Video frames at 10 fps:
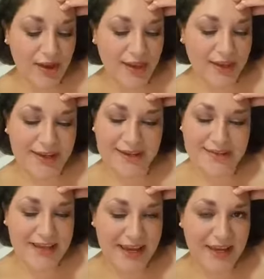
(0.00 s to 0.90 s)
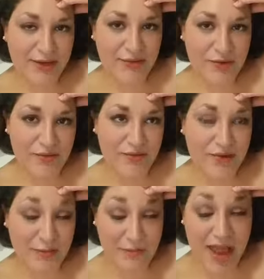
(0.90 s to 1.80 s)
It is in
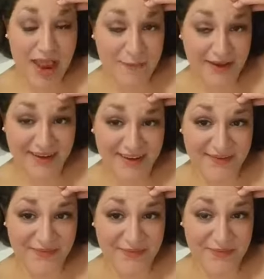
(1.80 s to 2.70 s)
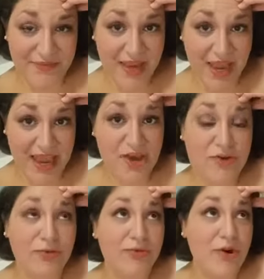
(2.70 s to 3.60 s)
my opinion, a
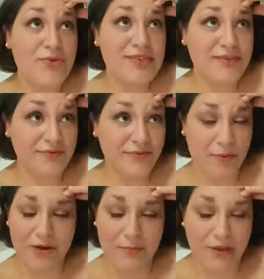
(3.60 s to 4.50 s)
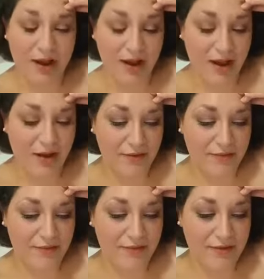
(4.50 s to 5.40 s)
gross form
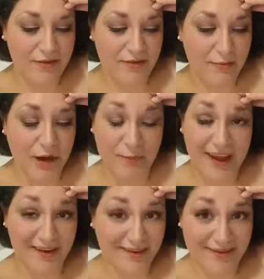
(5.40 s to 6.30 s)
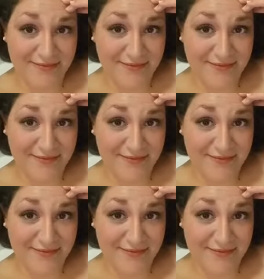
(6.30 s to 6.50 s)
of propaganda.